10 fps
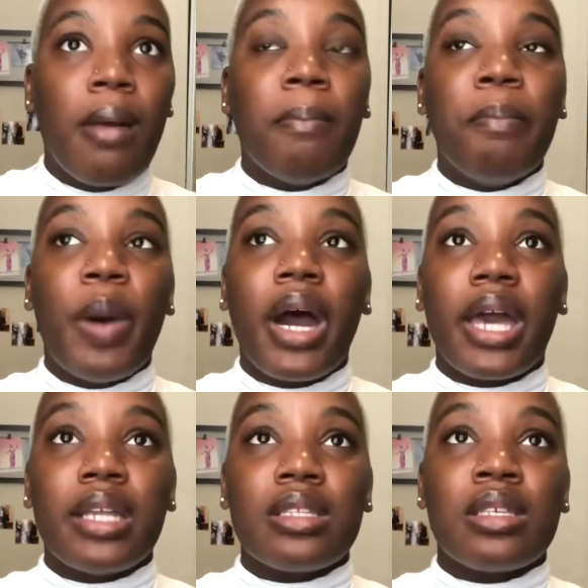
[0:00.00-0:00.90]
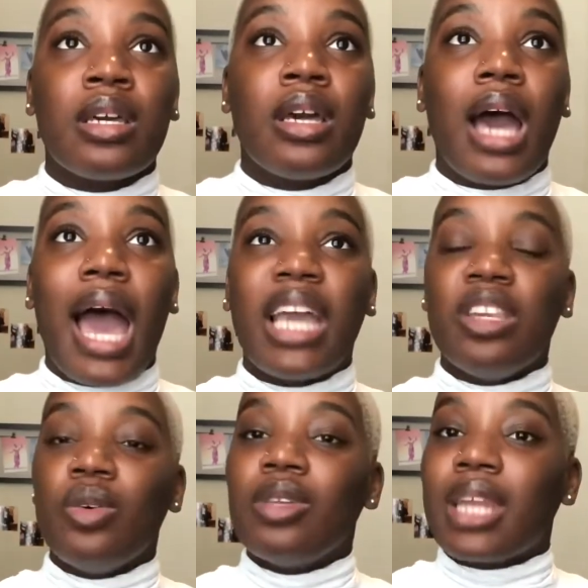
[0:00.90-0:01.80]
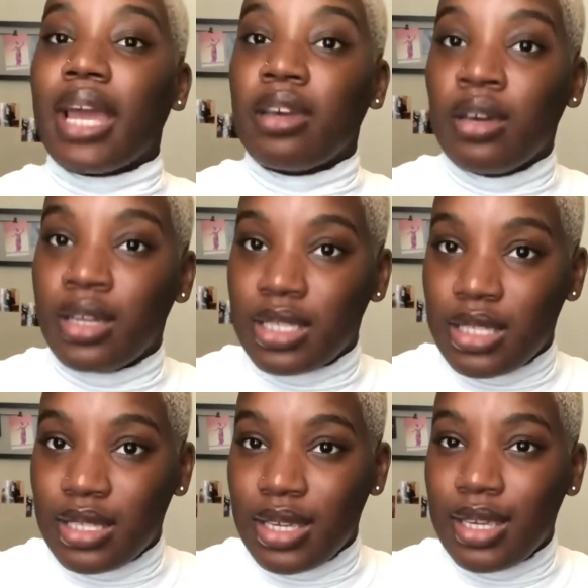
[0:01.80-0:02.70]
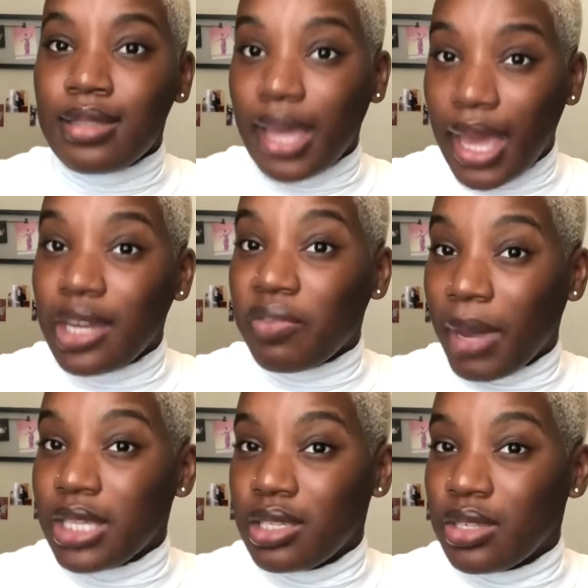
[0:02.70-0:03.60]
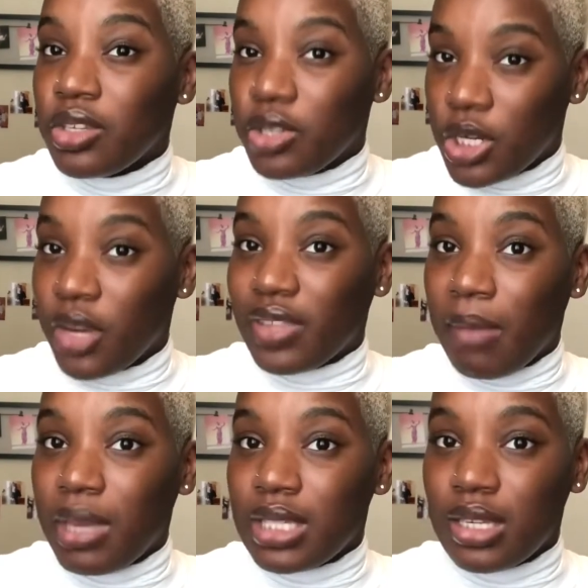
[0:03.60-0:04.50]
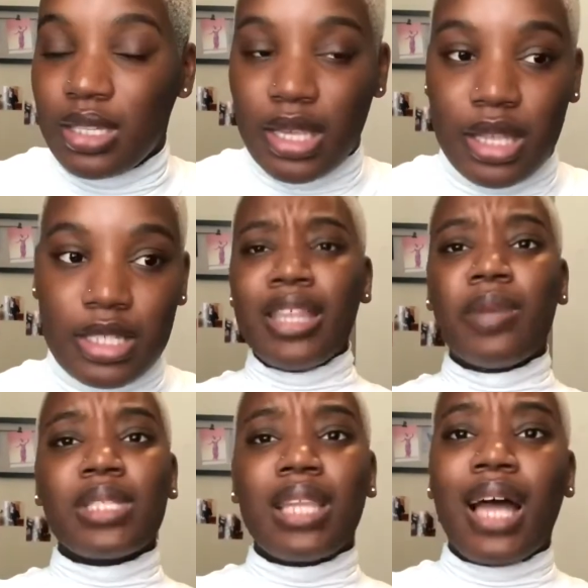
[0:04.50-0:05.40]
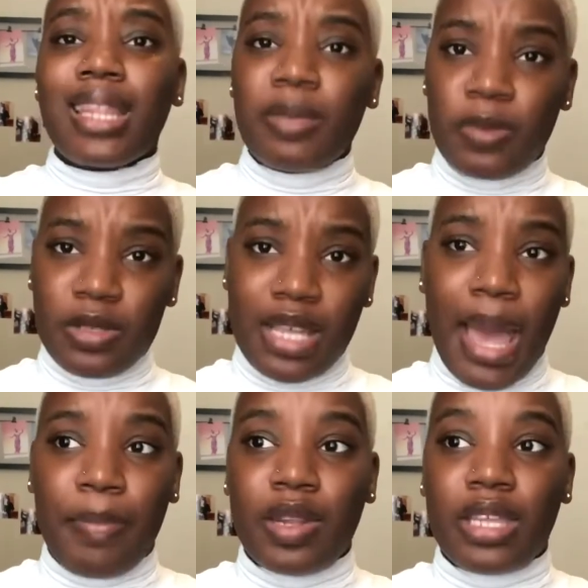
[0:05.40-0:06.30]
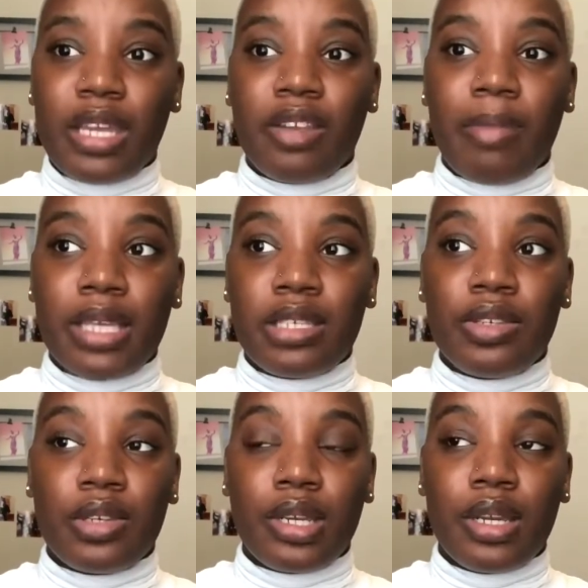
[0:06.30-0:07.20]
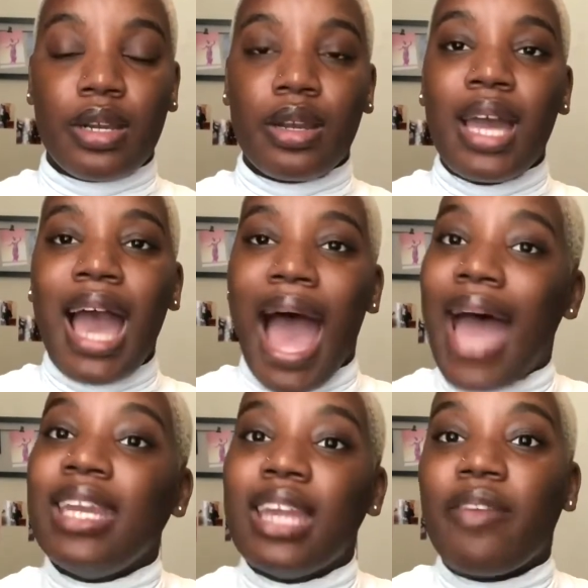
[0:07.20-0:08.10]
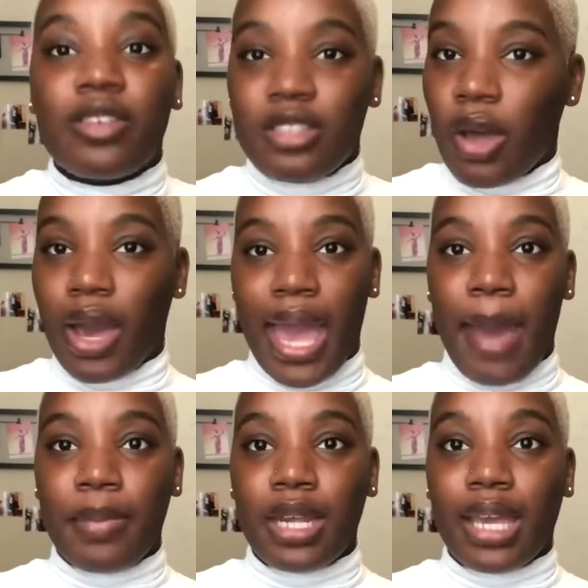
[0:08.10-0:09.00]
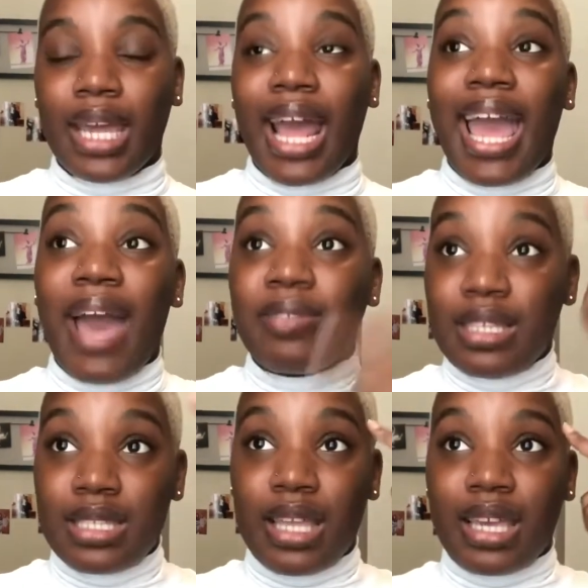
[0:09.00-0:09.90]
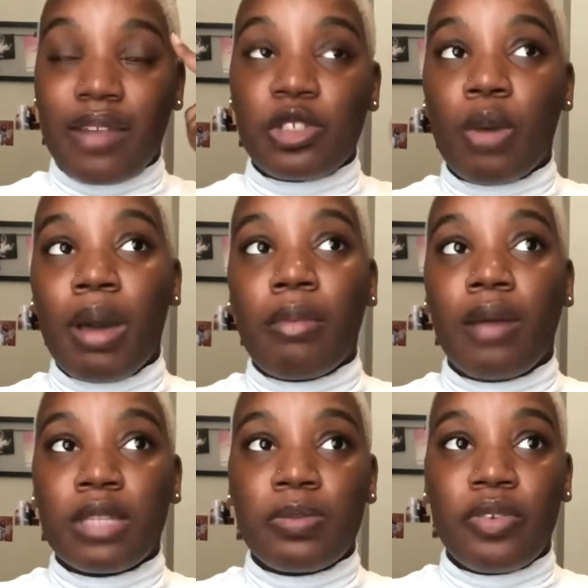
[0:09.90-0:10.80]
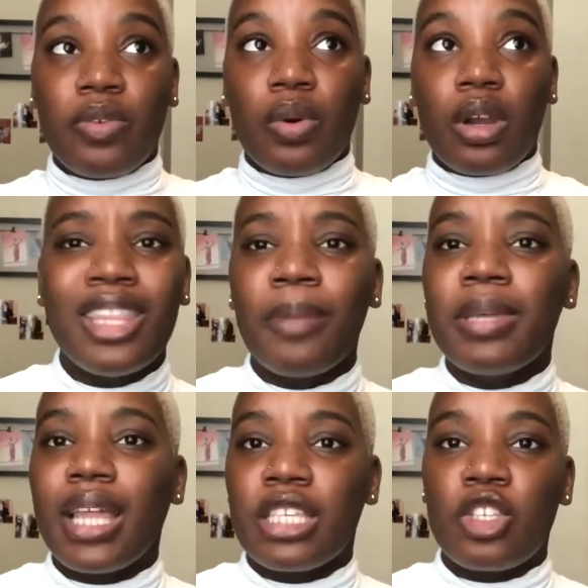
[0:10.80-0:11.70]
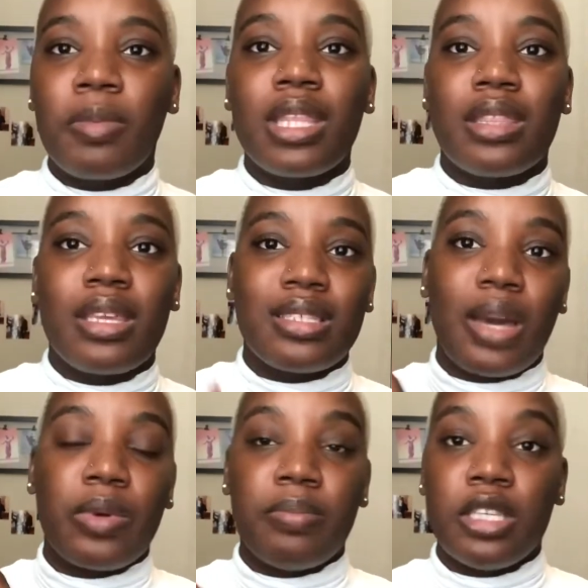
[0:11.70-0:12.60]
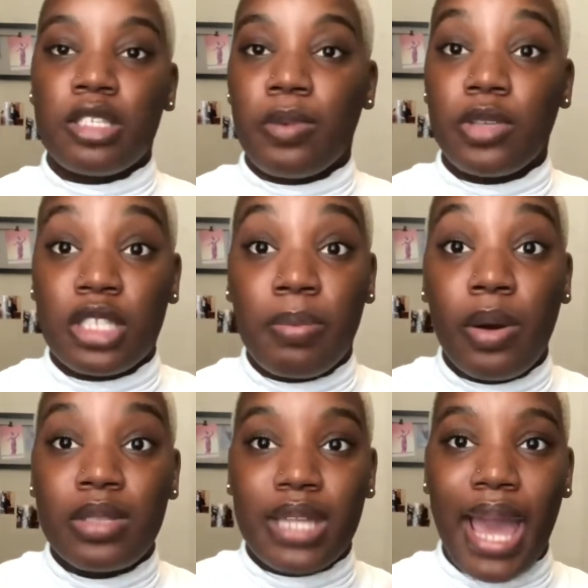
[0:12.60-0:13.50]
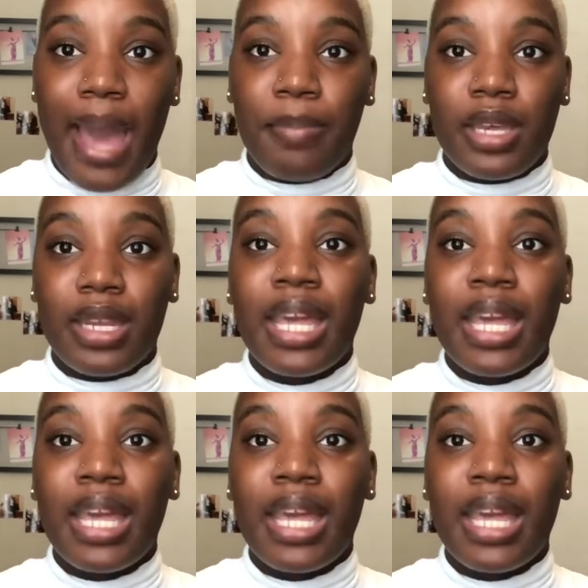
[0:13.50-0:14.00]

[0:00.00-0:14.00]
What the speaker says: but I knew that I couldn't see the end of my senior year, if that makes any sense. There was a lot that was supposed to happen at the end of my senior year. I never saw it happening. And I have this thing, and I've told my mom this before, there'd be like so many things that would be supposed to happen.